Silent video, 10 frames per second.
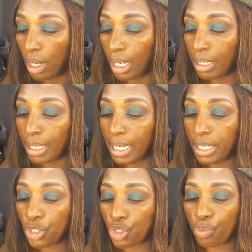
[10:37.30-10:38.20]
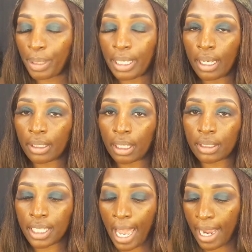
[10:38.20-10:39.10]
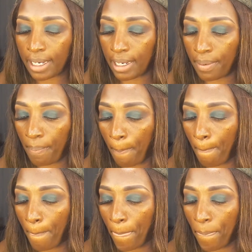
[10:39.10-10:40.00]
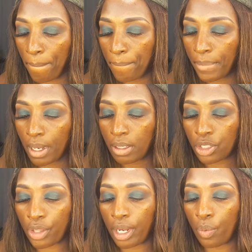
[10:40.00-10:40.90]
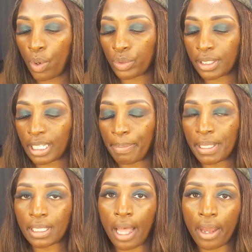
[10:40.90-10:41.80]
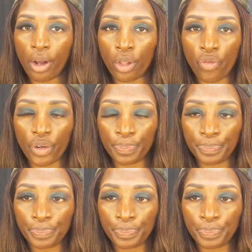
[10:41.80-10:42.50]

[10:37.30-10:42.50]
it needs to be a little tacky so that it won't slip and slide all over.